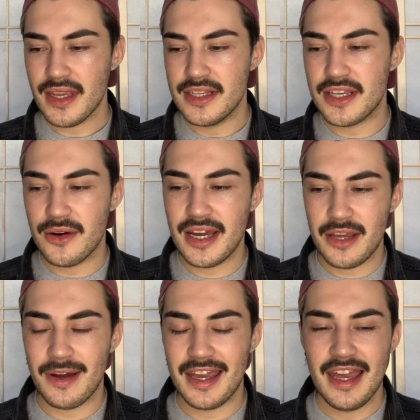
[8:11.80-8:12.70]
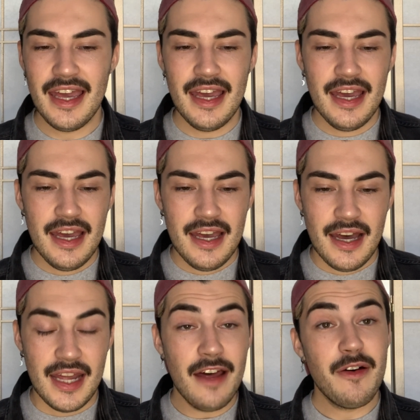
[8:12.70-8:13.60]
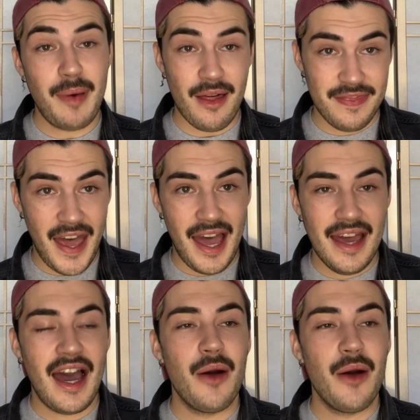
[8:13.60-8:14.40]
So anyway, enough about that.